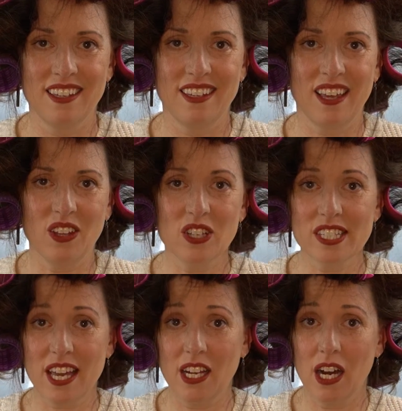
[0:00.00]
It looks
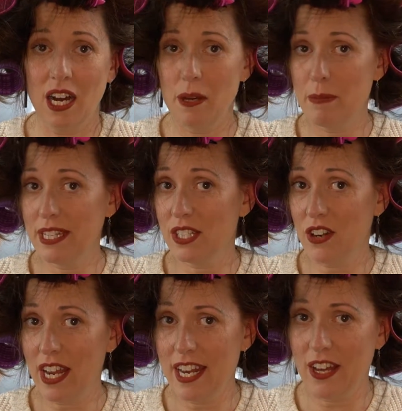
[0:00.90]
like a hot mess
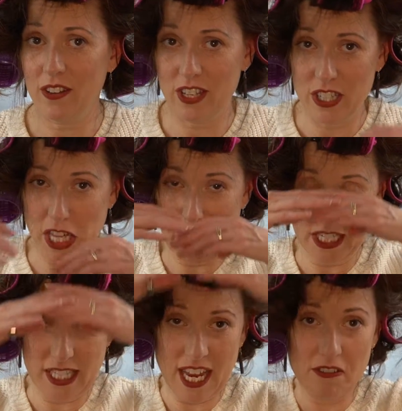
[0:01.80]
right now. There's
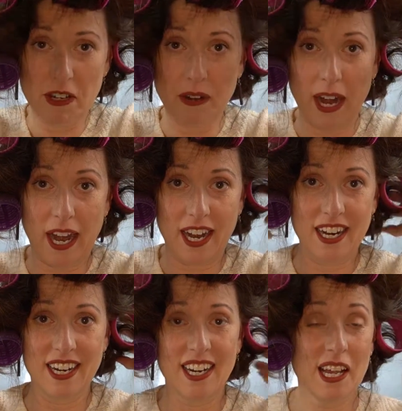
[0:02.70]
hairs everywhere,
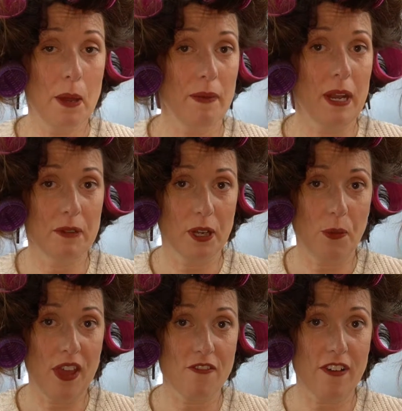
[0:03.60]
but I'm gonna
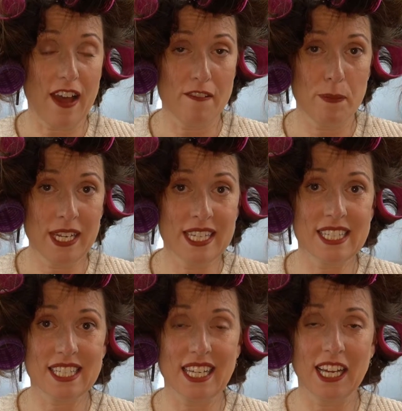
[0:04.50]
wait 5
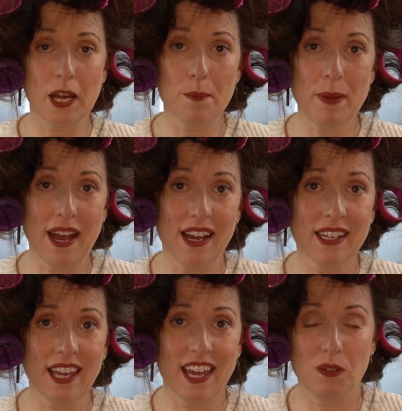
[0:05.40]
minutes and come
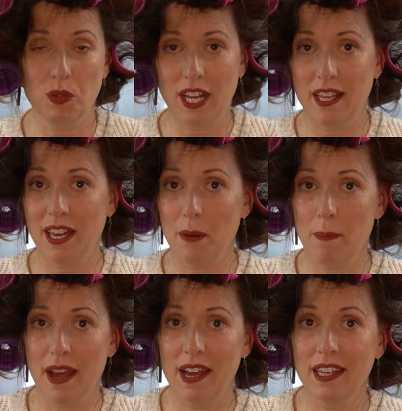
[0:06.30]
back. And when I come
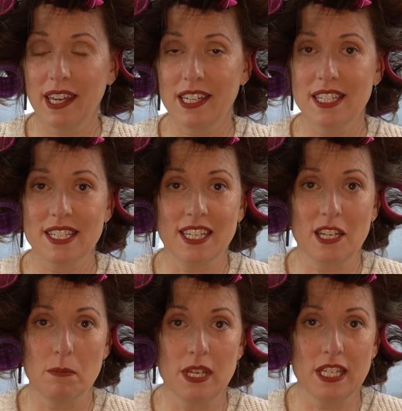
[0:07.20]
back, it is
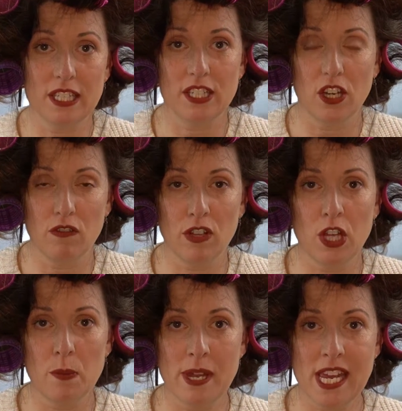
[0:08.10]
gonna be so
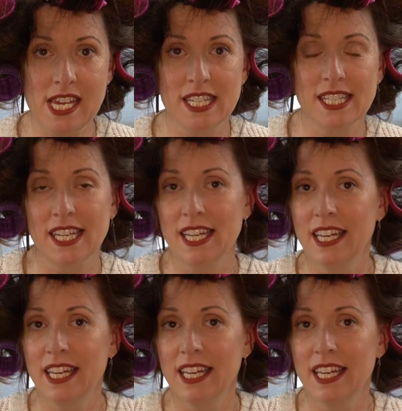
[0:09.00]
voluminous,